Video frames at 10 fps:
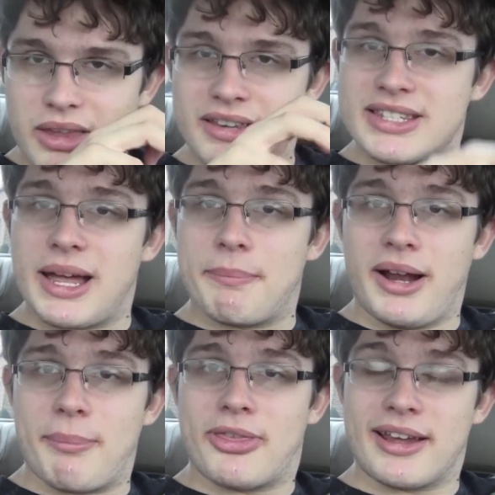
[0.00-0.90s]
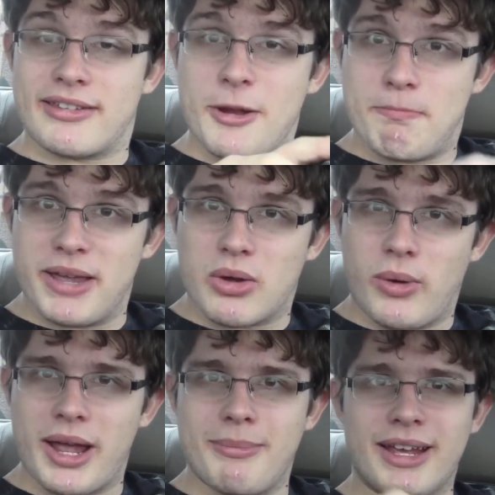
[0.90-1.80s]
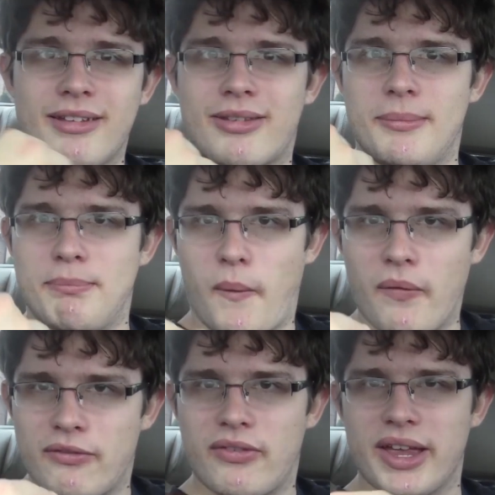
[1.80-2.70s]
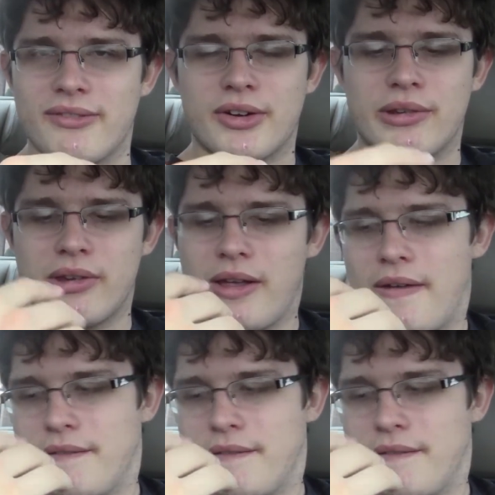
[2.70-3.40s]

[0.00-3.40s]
stepping up things in a big way, making some bold flavors.